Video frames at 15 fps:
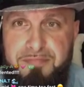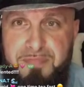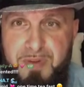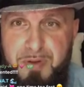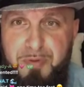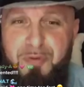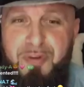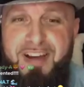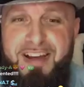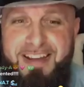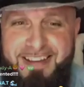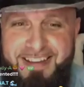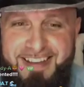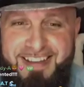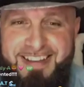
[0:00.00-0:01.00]
right,
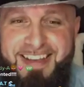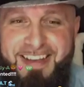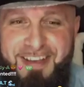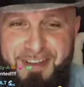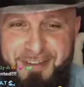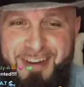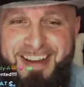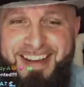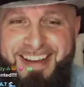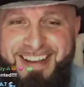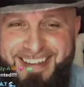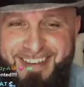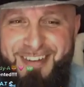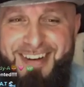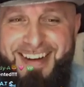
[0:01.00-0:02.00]
yeah, right,
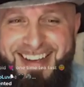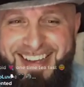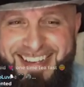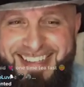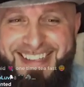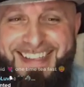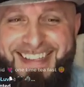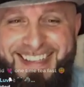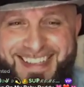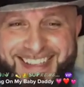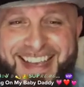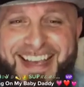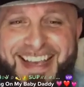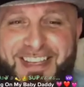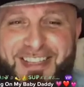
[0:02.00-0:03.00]
right.
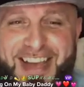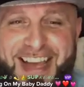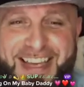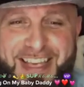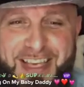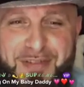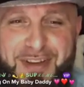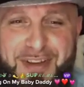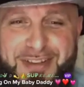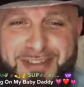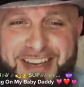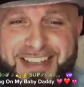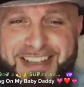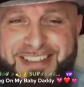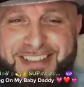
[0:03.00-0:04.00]
Jackie of all
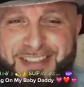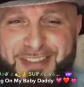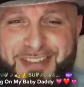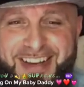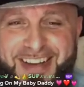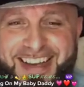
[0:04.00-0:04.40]
trades too, right?